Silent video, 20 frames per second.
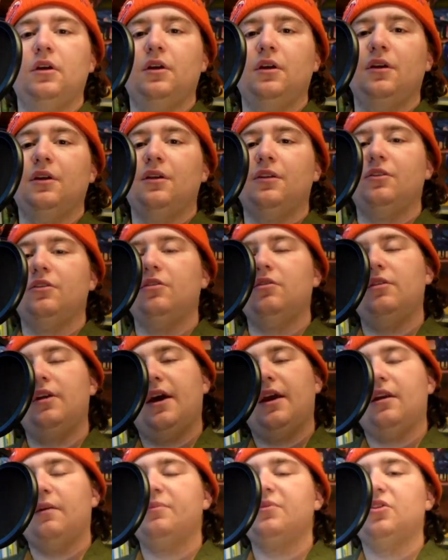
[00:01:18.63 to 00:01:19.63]
they're not
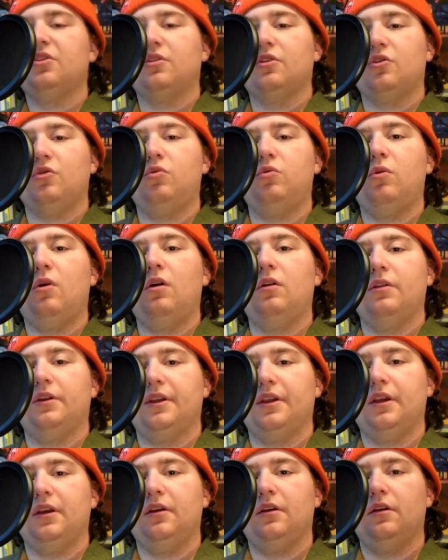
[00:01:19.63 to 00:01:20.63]
up to the
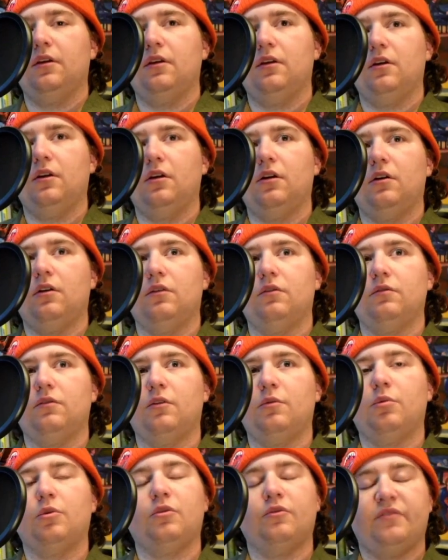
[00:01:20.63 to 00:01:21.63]
quality of a
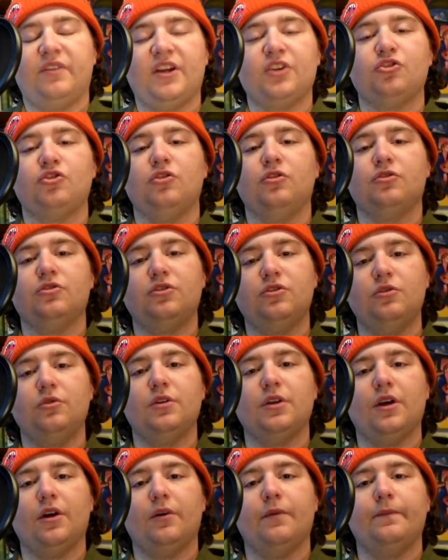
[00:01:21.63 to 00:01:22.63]
professional
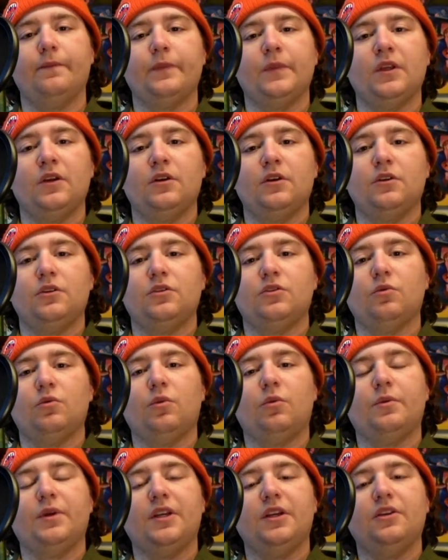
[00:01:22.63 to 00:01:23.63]
studio. So what
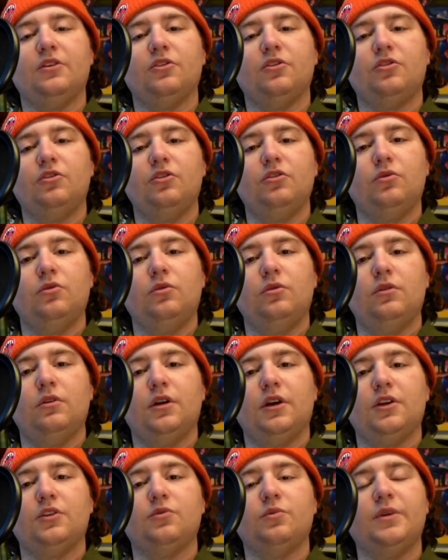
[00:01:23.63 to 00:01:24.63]
we need to do
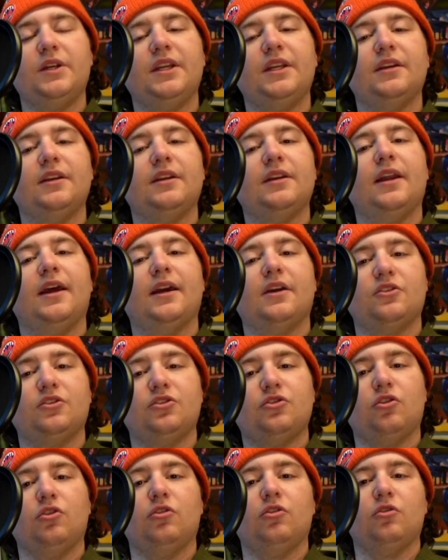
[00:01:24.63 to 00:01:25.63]
is we need an
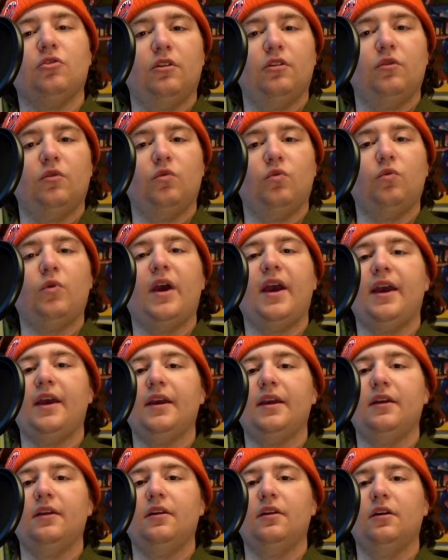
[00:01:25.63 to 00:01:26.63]
external
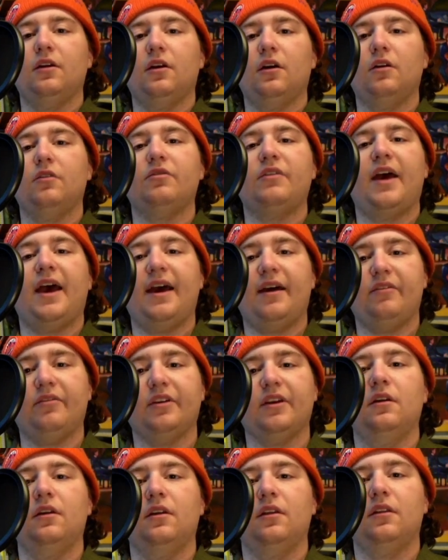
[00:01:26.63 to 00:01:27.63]
way of
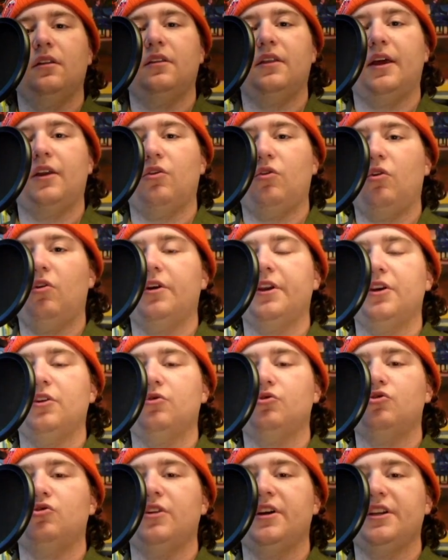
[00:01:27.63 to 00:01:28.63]
having that audio
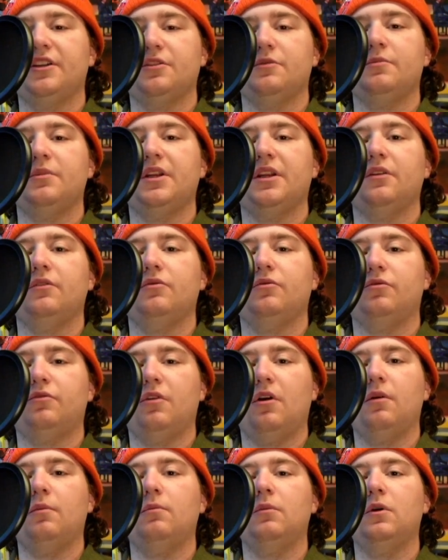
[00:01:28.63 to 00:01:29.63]
transmitted
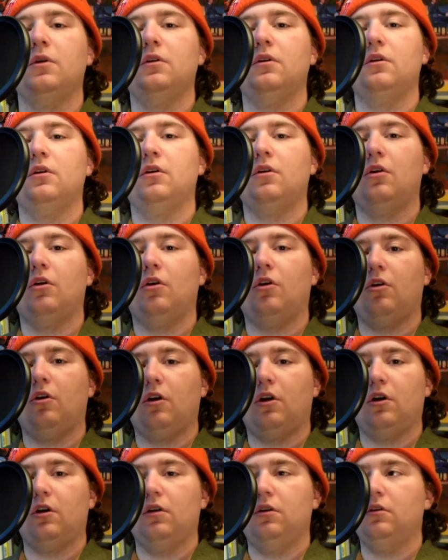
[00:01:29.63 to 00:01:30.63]
from
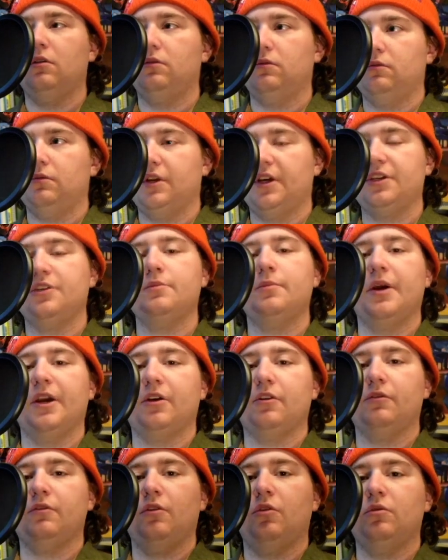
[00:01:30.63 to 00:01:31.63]
our nice
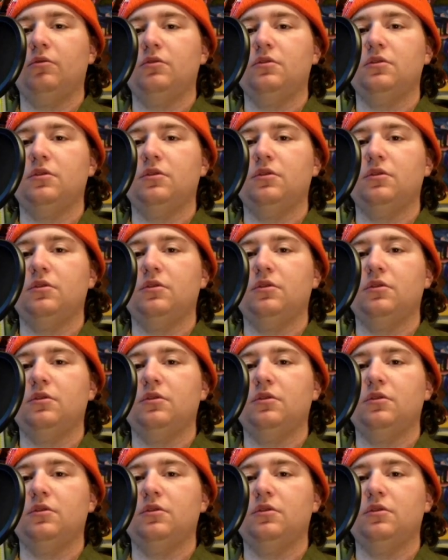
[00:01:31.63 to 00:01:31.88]
microphones